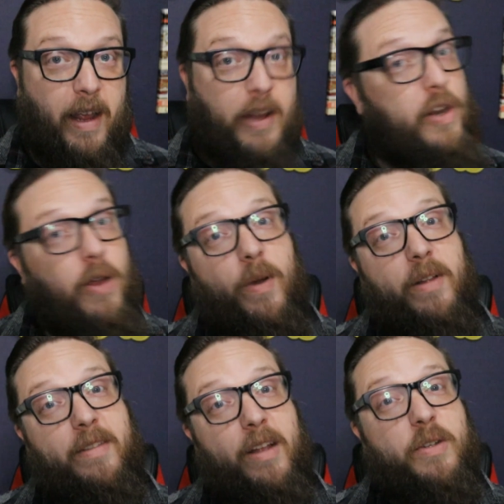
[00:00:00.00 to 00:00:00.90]
And you know
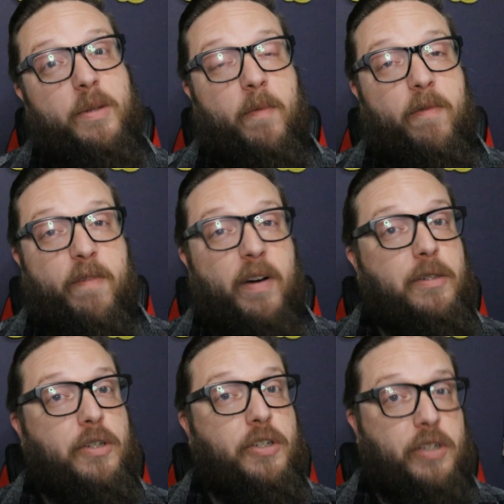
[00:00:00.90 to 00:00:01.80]
what? There's some
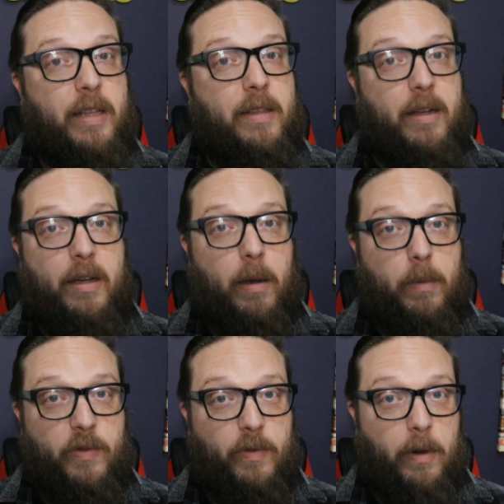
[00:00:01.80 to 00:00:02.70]
fun shit that
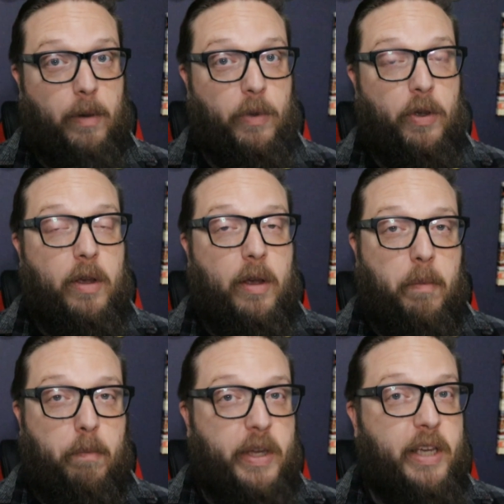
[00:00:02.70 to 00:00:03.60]
comes from
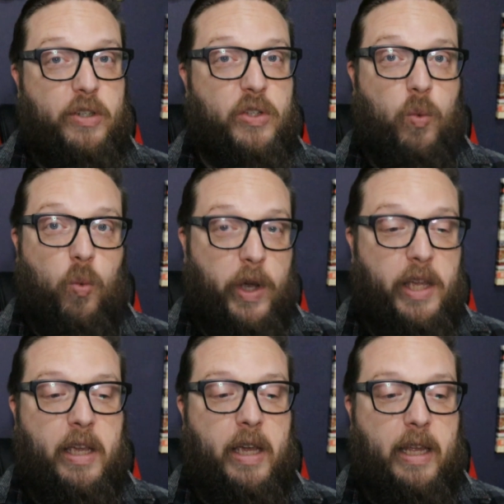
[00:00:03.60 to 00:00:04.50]
me just
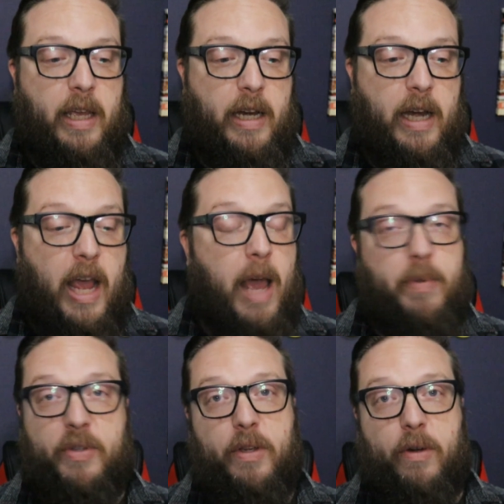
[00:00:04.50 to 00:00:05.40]
winging it in an
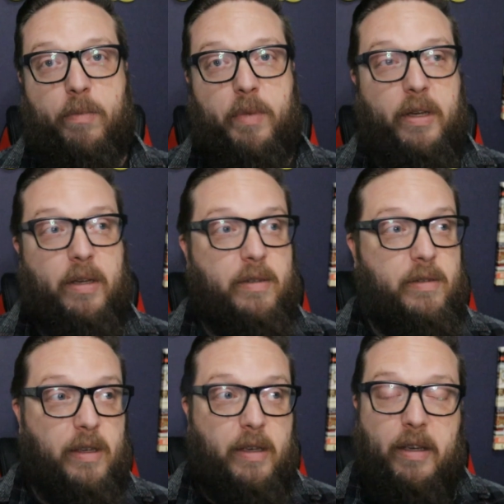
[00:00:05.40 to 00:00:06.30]
episode,
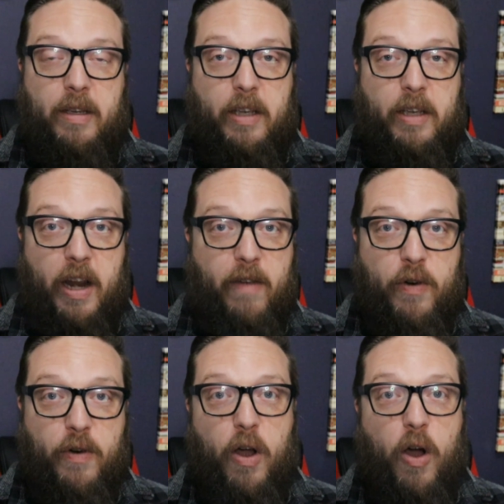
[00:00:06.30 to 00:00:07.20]
because you
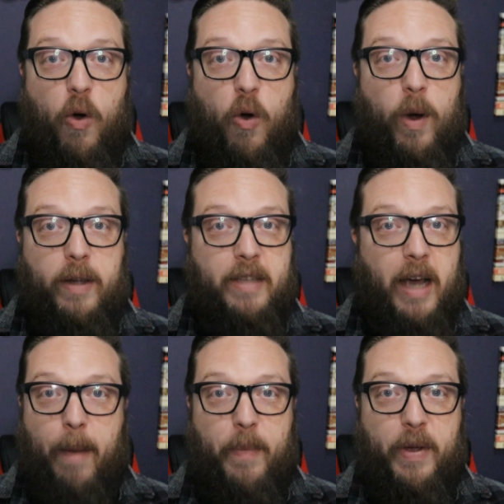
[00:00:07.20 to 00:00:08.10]
never know what
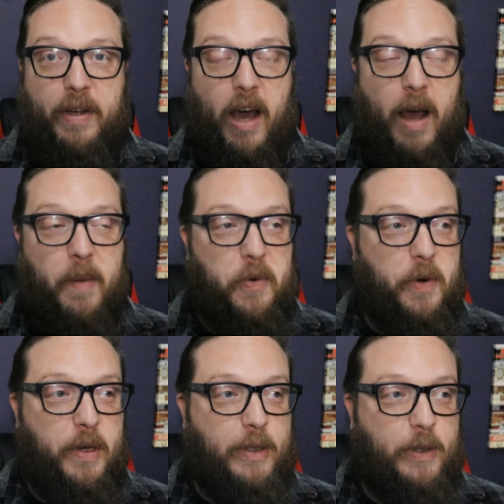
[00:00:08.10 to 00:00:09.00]
topic I'm
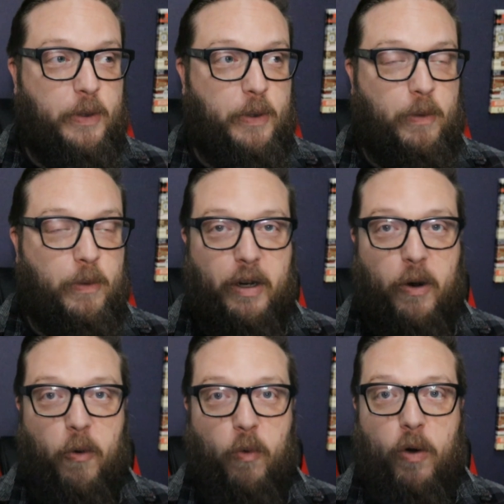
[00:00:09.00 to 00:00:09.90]
going to, you
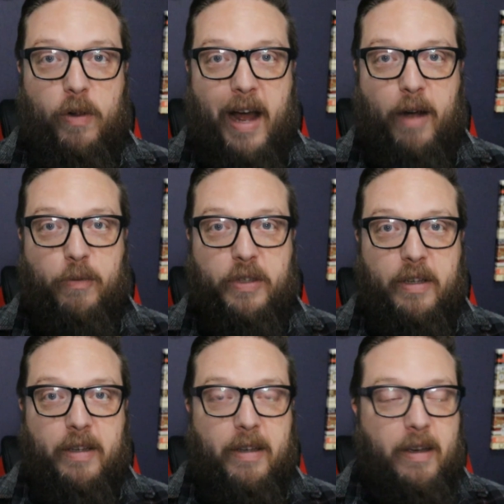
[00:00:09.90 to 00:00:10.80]
know, roll out.
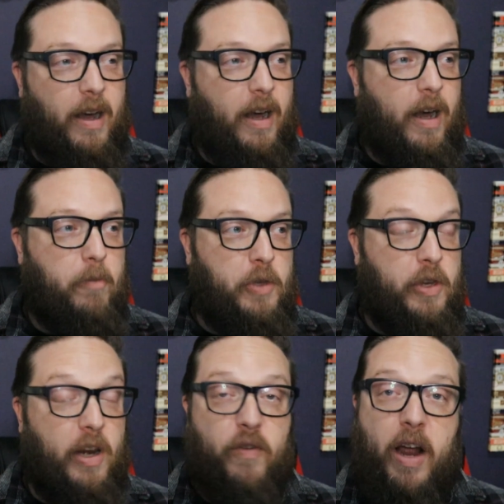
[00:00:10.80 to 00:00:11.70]

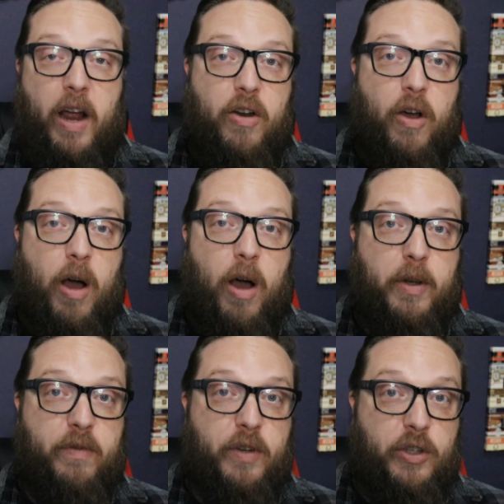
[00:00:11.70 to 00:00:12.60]
You never know how
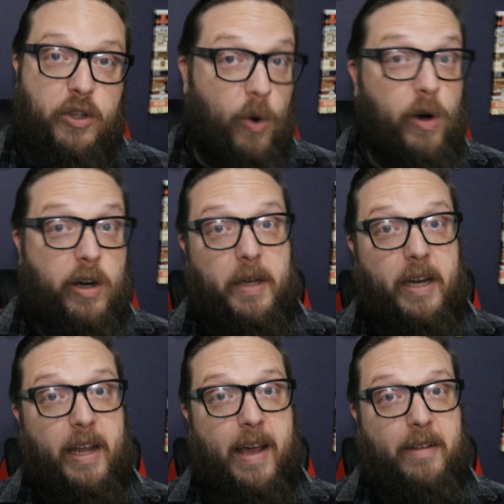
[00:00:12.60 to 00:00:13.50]
much of a dork I'm
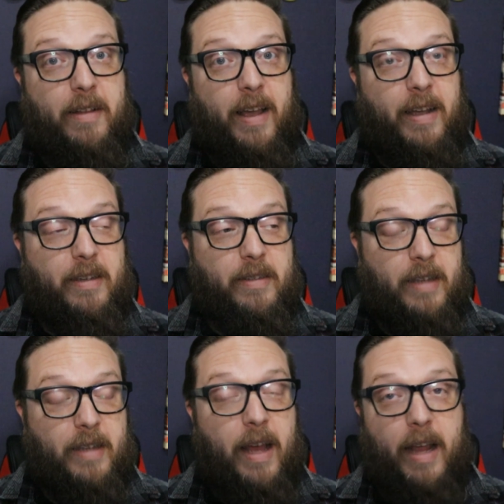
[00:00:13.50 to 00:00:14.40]
going to act like,
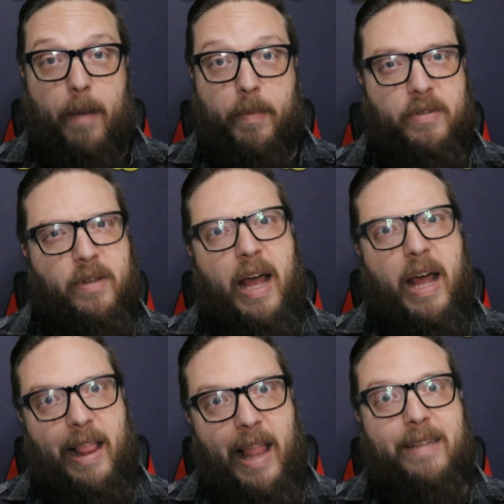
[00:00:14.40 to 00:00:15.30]
because that happens.
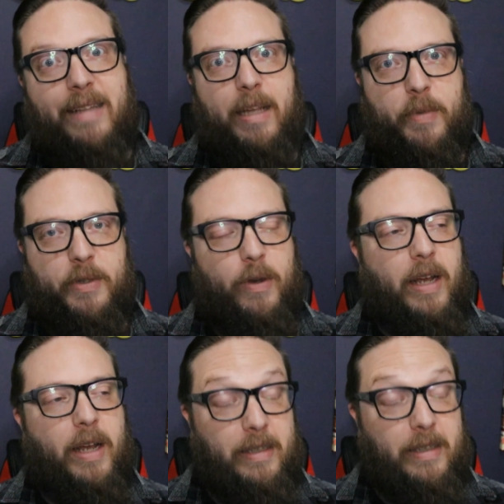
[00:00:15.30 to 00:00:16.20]
That last episode,
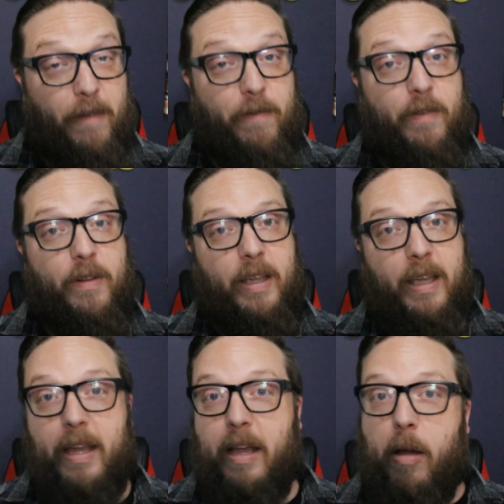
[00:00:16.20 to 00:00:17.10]
I definitely
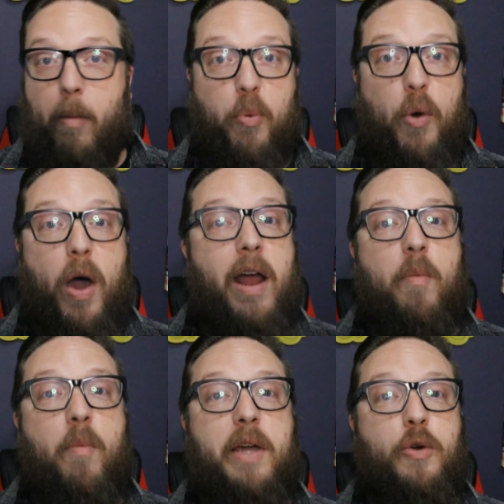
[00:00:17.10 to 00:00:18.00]
brought
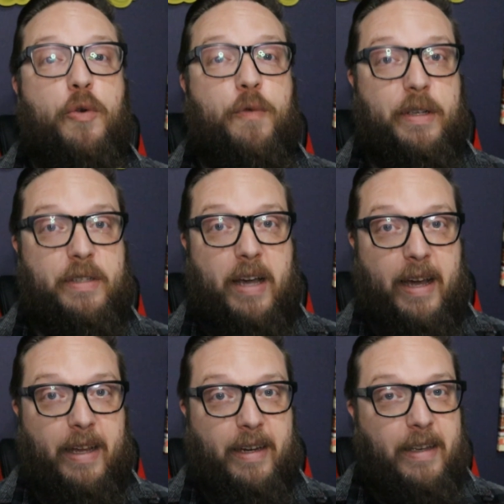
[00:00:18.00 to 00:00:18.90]
out my goofy
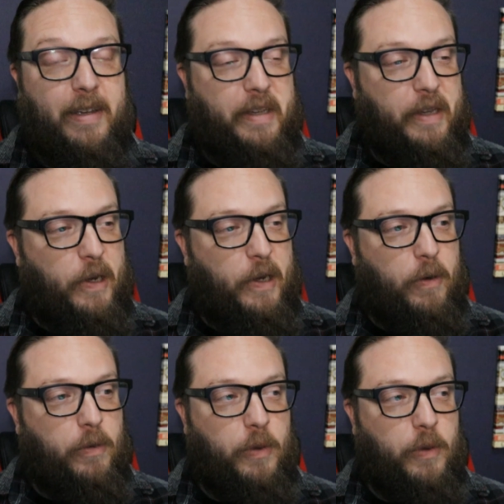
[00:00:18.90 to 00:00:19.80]
side, you
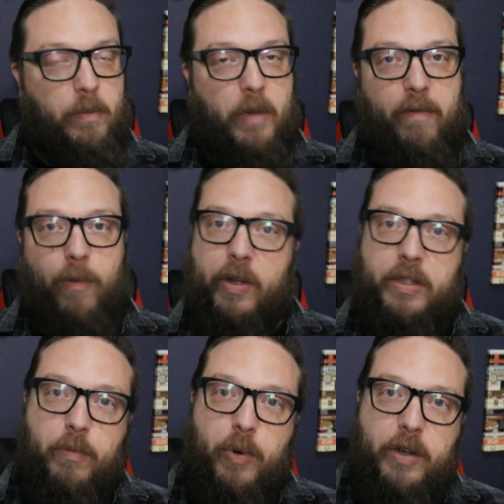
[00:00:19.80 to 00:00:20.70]
know, doing my voice
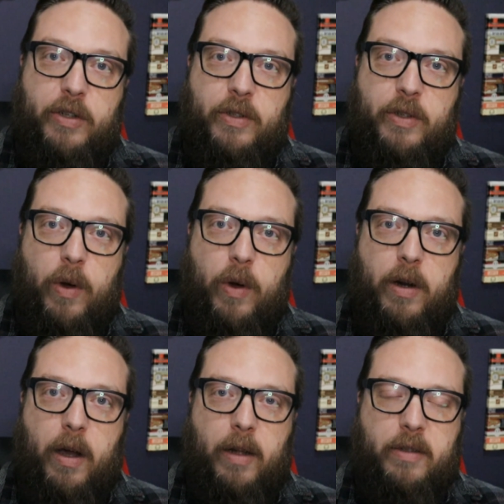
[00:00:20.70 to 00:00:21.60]
impressions and
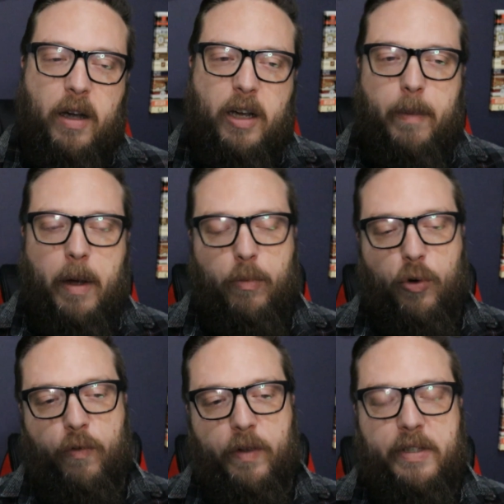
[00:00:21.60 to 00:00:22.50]
whatnot, talking about
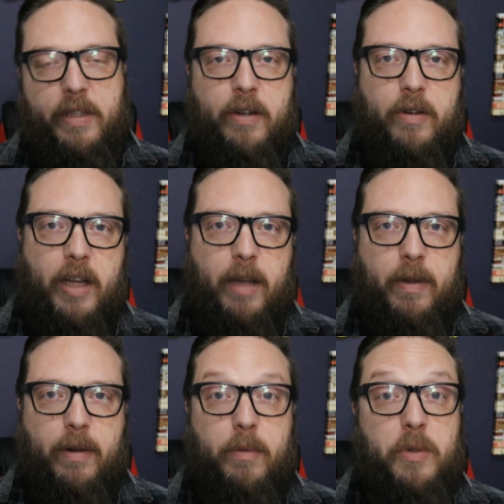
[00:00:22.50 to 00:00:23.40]
movies and
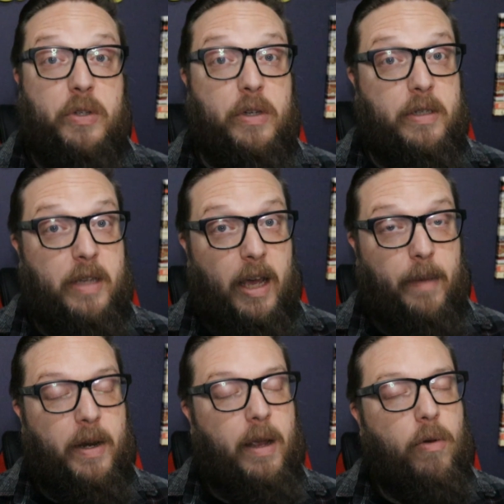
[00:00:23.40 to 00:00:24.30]
entertainment, and it was a good
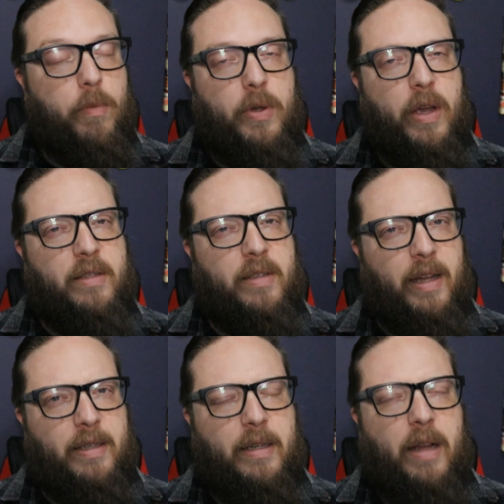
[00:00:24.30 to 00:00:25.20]
time, and I hope you guys
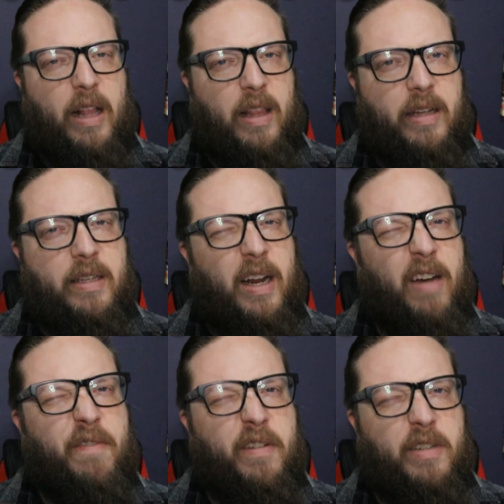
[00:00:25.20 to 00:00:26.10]
liked it. I liked it. I had
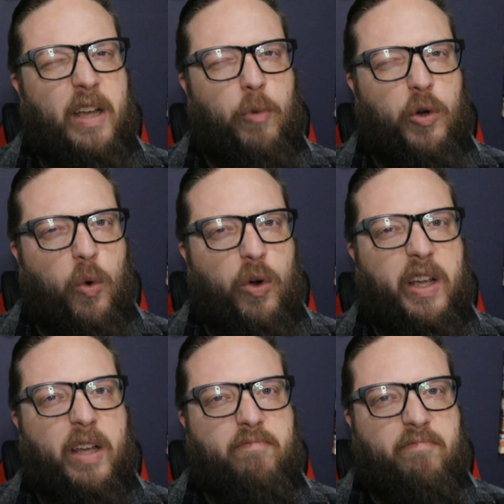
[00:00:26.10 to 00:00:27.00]
a fun time
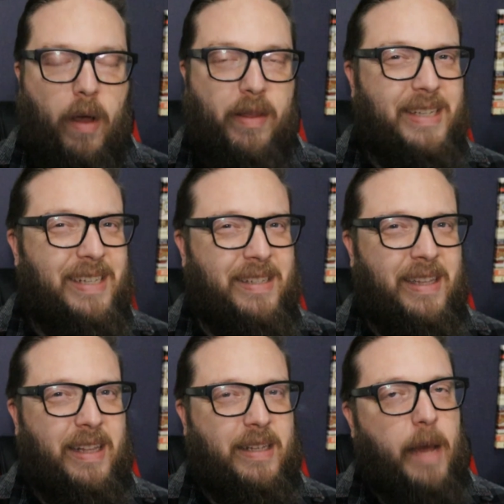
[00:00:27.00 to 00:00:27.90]
recording it. This
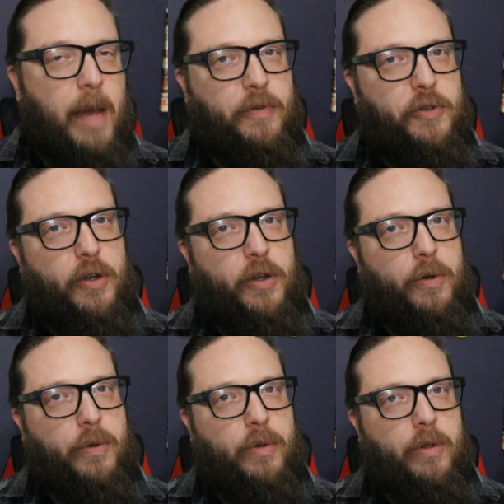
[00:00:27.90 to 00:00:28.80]
isn't the type of
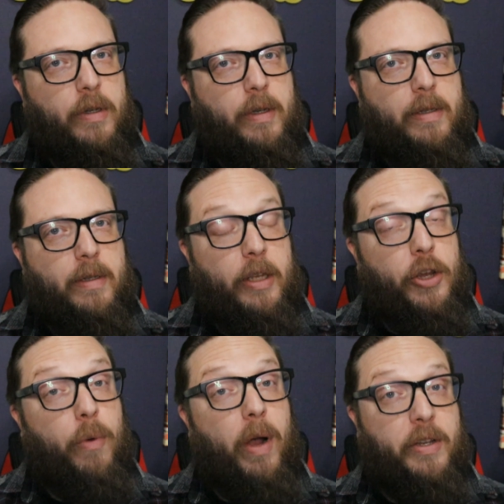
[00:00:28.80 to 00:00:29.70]
show that
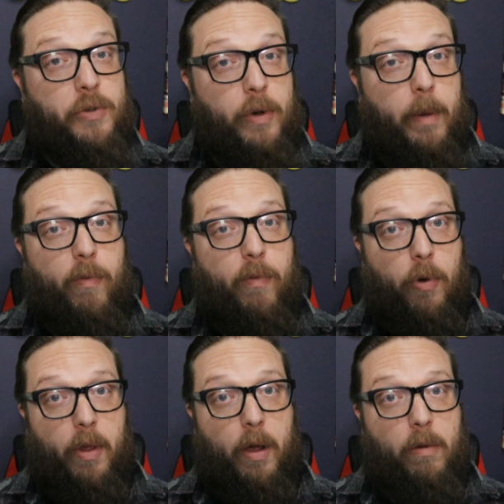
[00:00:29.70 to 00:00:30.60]
you write a script
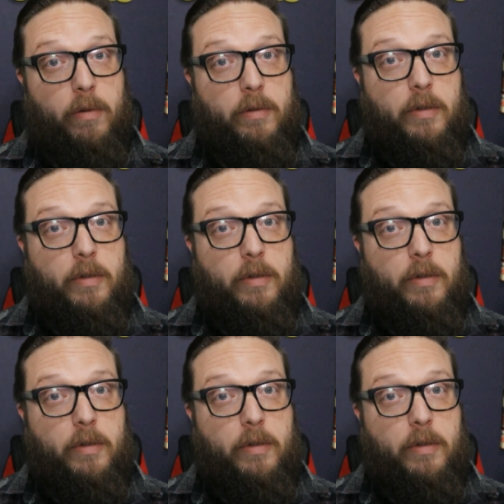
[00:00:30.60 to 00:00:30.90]
for, though.